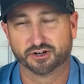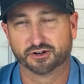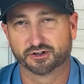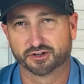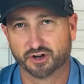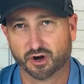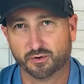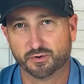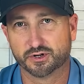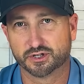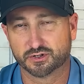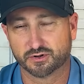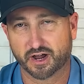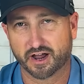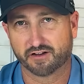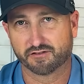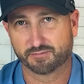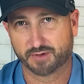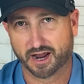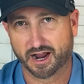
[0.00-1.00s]
you're going to
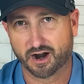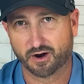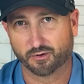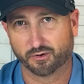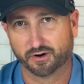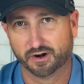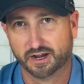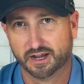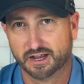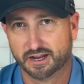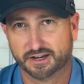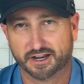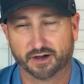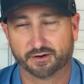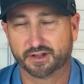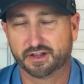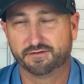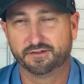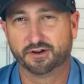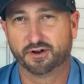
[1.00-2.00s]
have power.
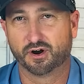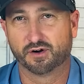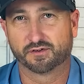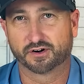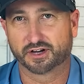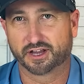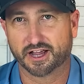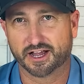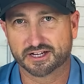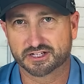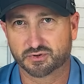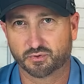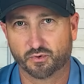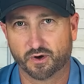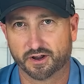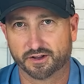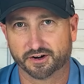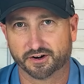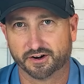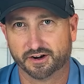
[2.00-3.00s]
Now, even in overcast
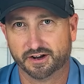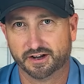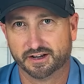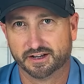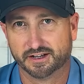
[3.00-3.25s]
weather,